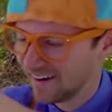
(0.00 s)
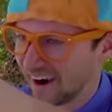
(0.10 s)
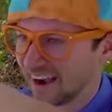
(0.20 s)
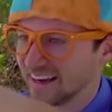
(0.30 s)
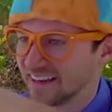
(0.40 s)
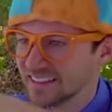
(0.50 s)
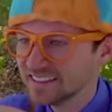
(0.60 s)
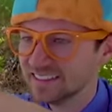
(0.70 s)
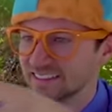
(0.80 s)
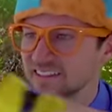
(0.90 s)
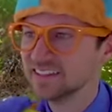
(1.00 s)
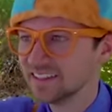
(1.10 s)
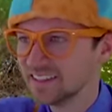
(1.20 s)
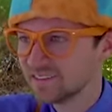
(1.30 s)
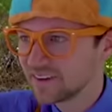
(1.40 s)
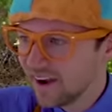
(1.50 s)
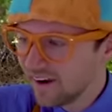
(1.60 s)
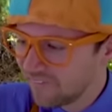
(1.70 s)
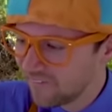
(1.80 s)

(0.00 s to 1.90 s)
right, here we go.